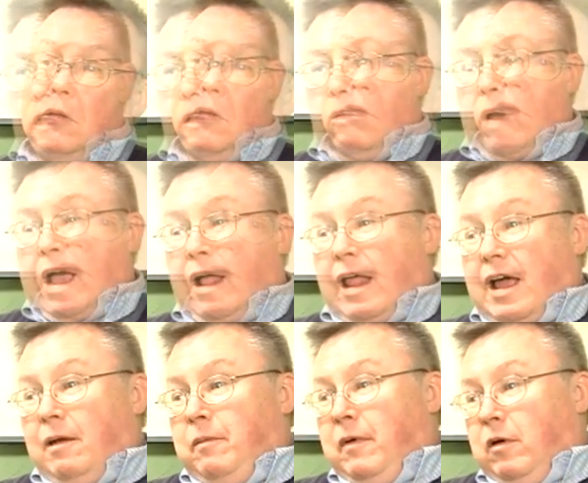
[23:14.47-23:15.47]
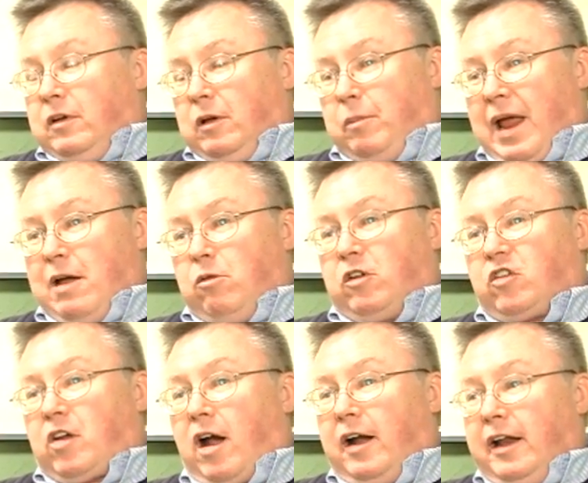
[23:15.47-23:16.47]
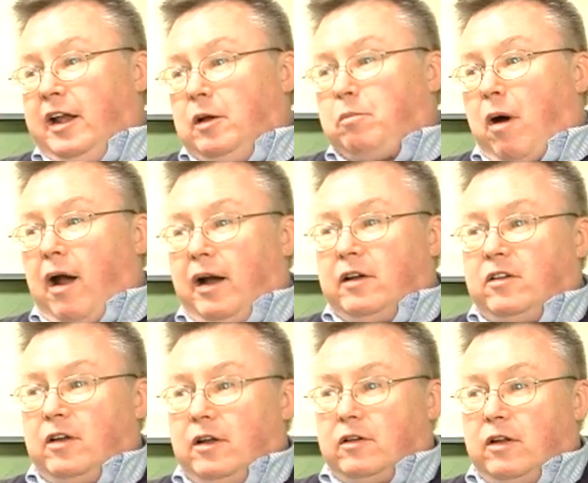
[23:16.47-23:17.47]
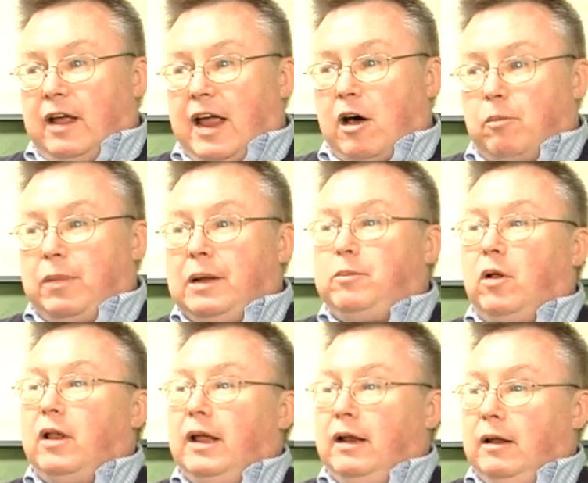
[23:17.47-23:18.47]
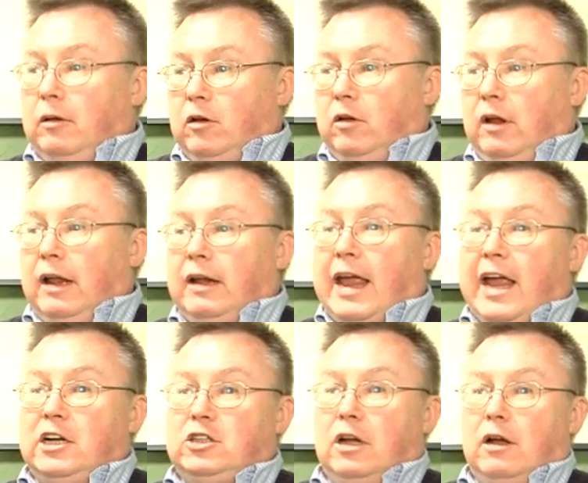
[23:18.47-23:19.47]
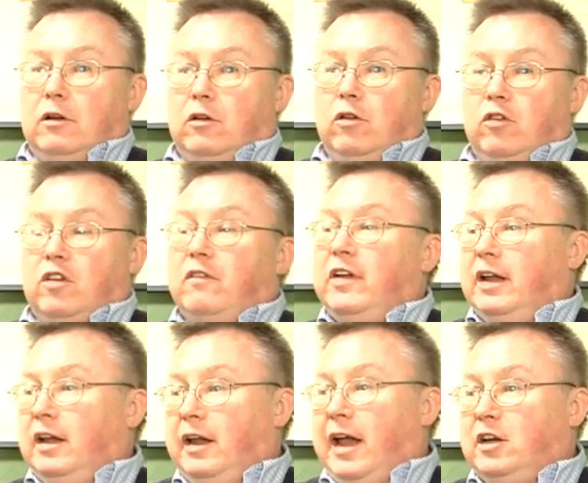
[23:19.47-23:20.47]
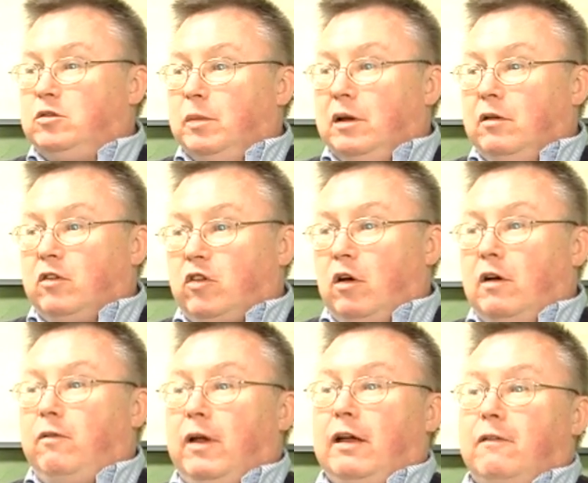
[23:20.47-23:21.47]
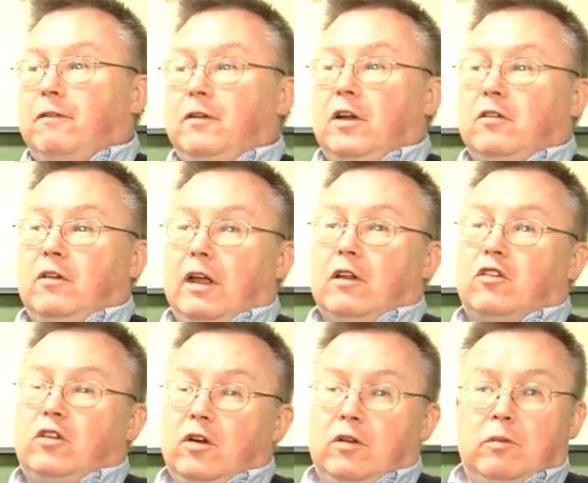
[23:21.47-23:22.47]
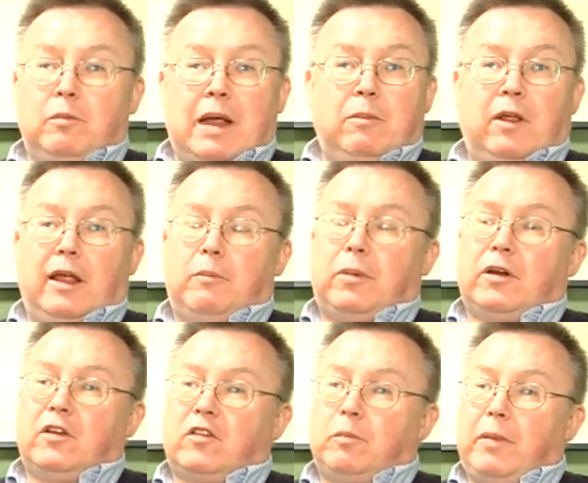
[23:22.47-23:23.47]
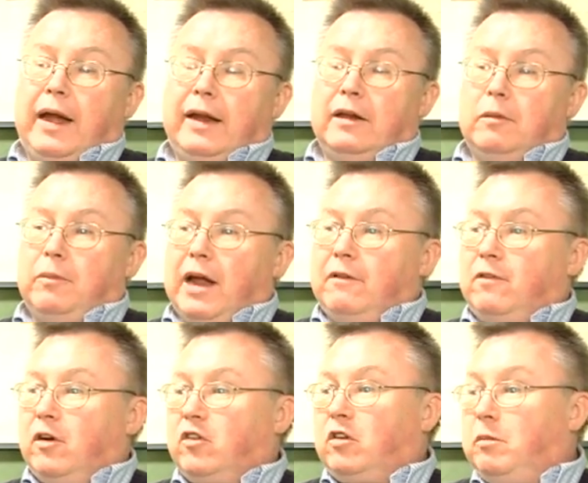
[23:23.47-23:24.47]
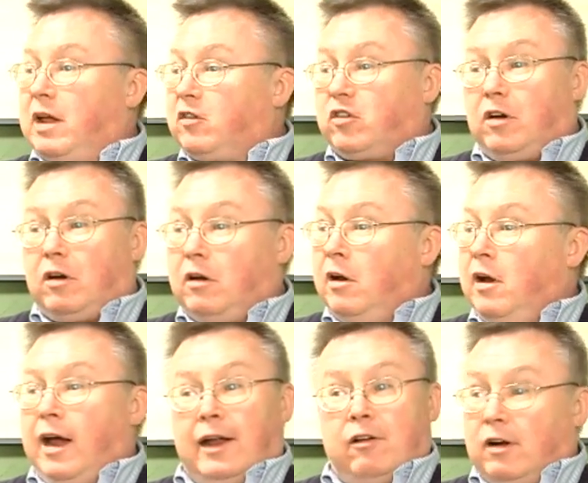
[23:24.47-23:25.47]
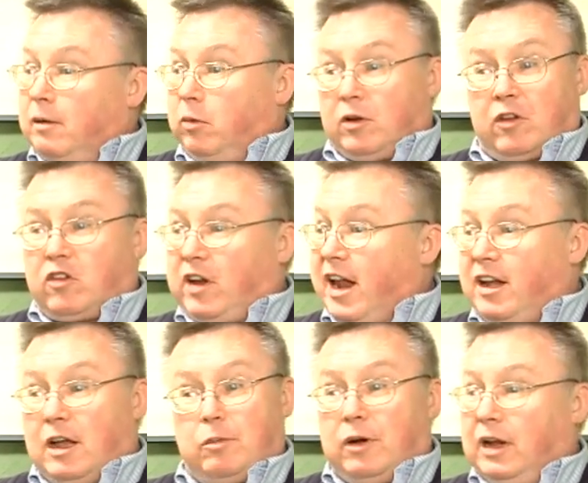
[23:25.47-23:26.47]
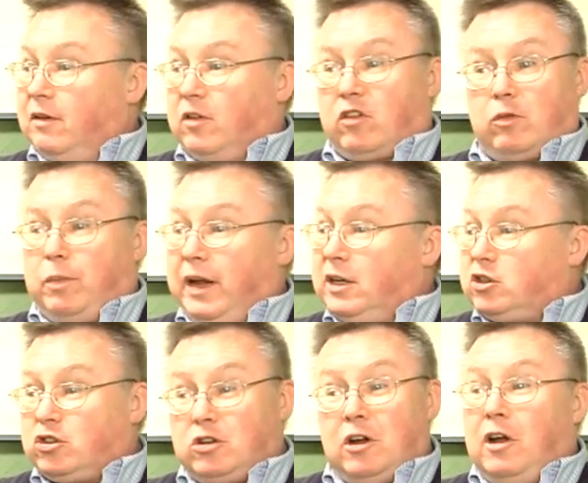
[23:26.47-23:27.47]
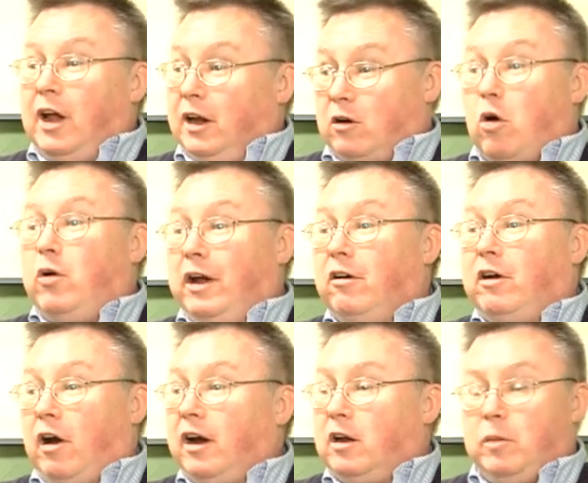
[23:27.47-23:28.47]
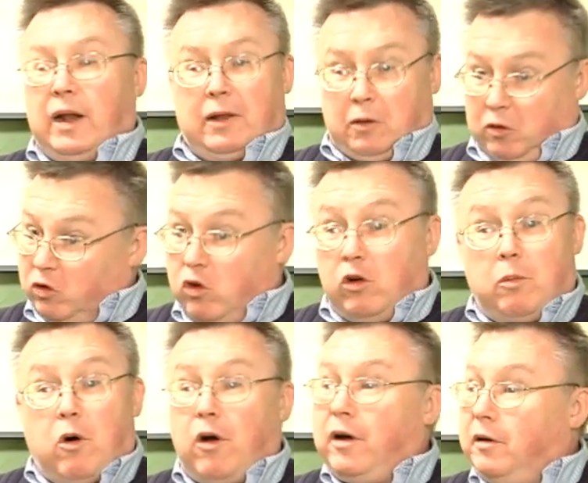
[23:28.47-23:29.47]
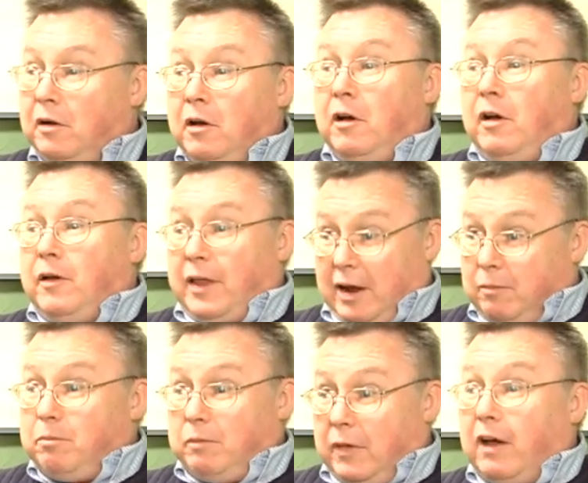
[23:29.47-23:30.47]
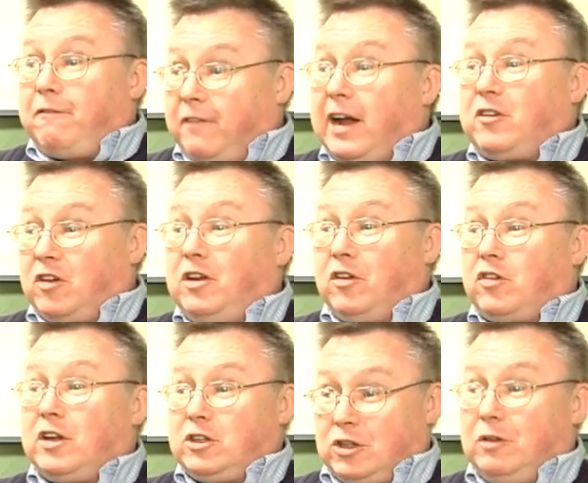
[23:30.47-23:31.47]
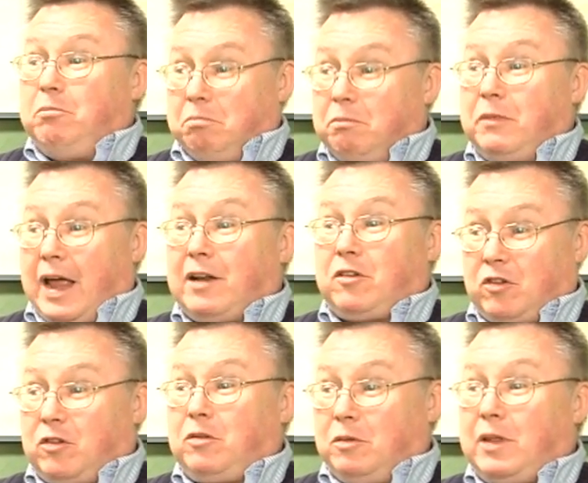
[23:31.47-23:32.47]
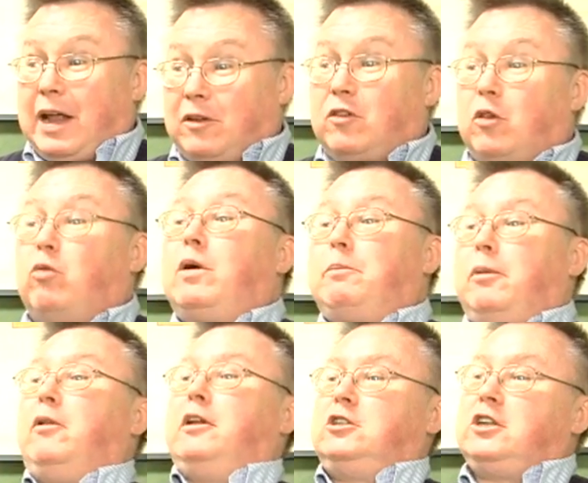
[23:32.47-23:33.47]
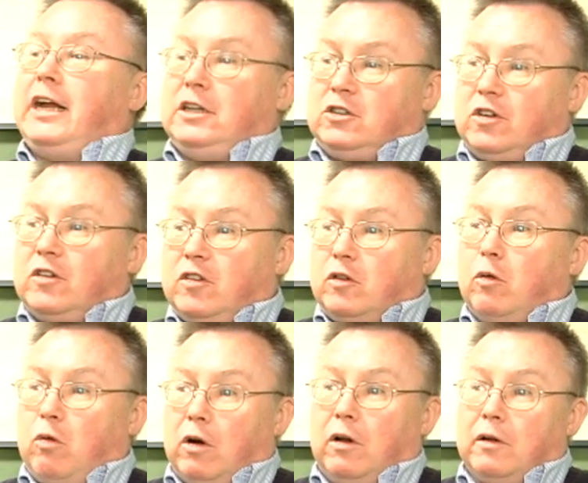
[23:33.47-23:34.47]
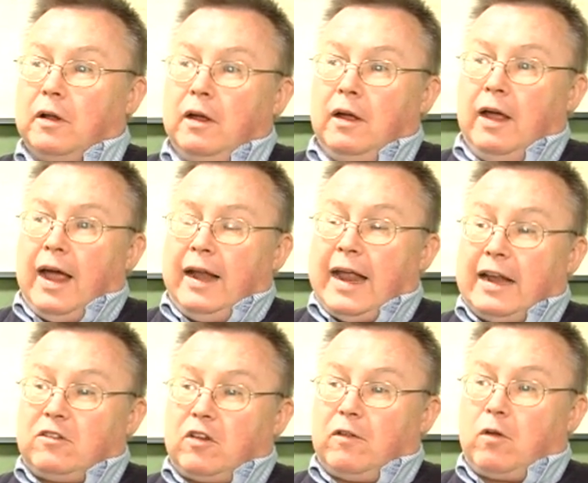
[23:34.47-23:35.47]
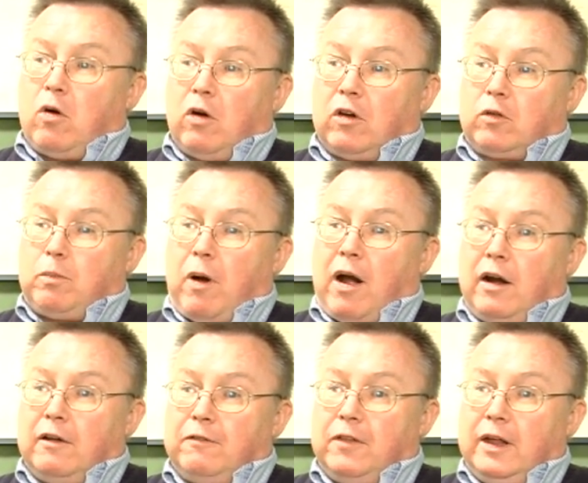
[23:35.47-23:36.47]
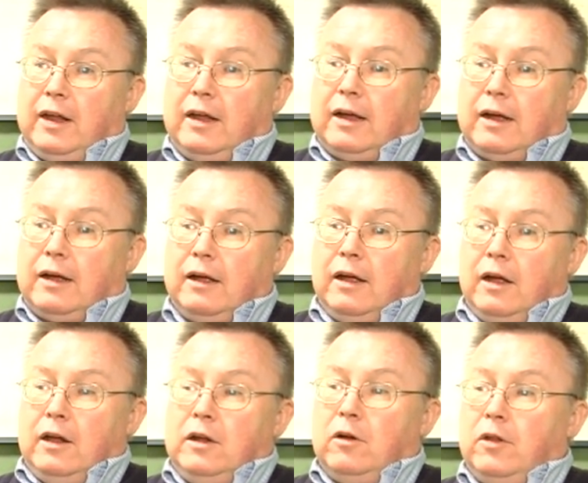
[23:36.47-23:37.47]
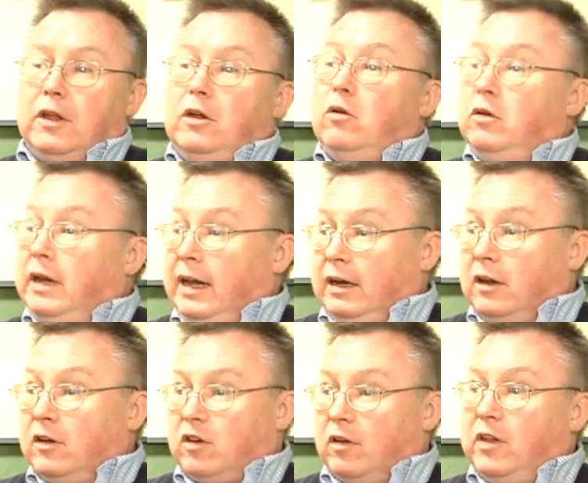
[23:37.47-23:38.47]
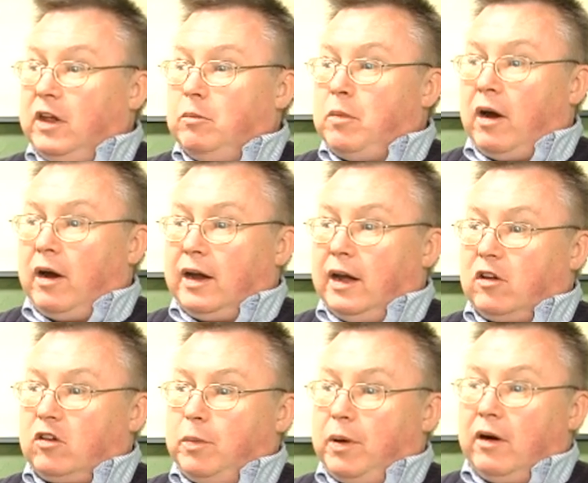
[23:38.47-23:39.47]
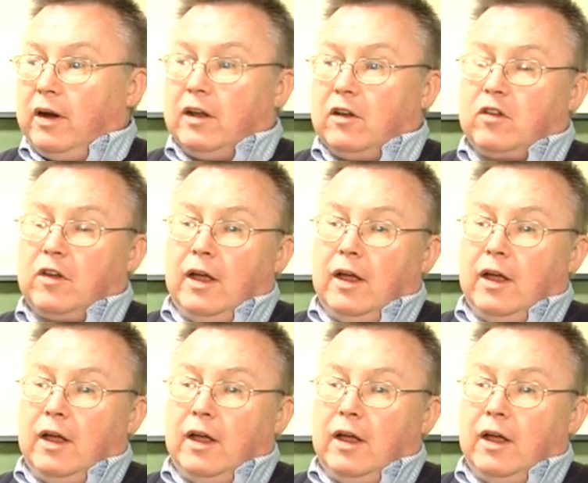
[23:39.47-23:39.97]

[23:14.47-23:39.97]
Well, debate was started in part to help people engage, do civic engagement. So if a student, maybe they participate in debate for a semester and are able to stand up and give a speech, a coherent argument at the school board that affects a decision, that's the ripple that changes the world. And that's, of course, part of the the uniqueness of the American experience.